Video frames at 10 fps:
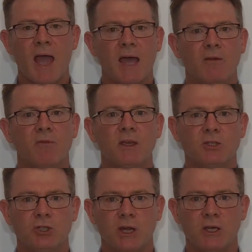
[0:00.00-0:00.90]
and if
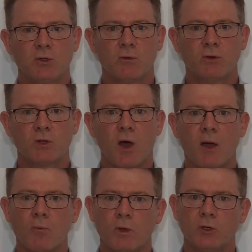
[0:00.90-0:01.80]
things change over
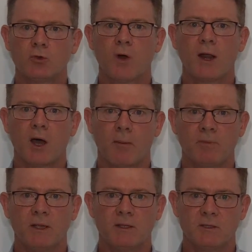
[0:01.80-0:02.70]
time, we can try to
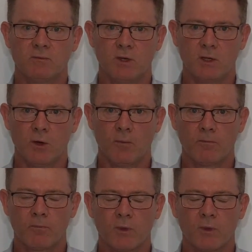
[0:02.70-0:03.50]
update this video.